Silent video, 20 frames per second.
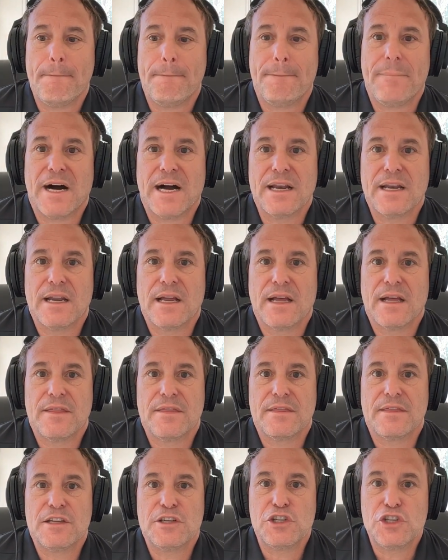But
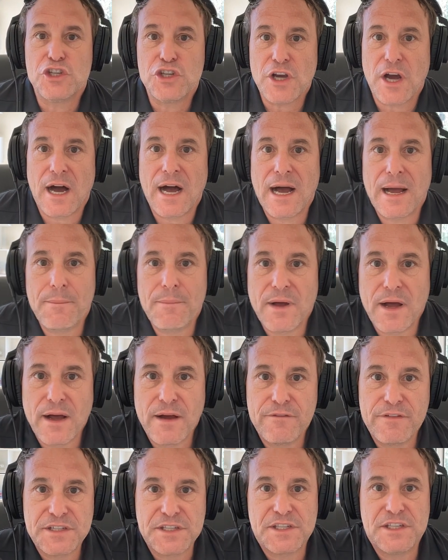the job
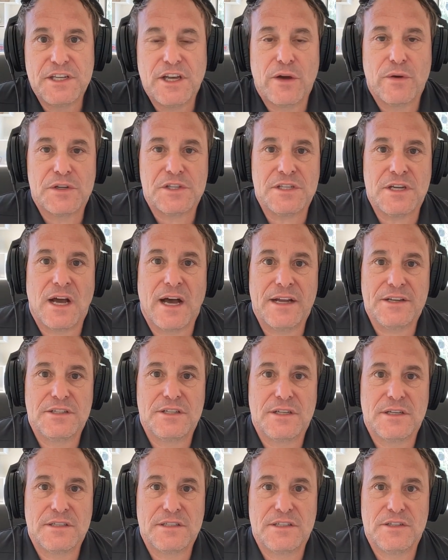of a CEO is not
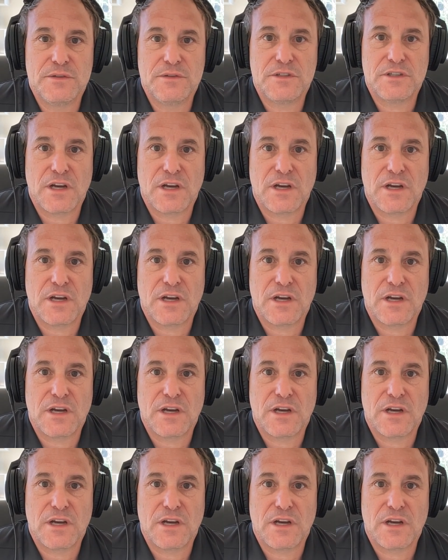to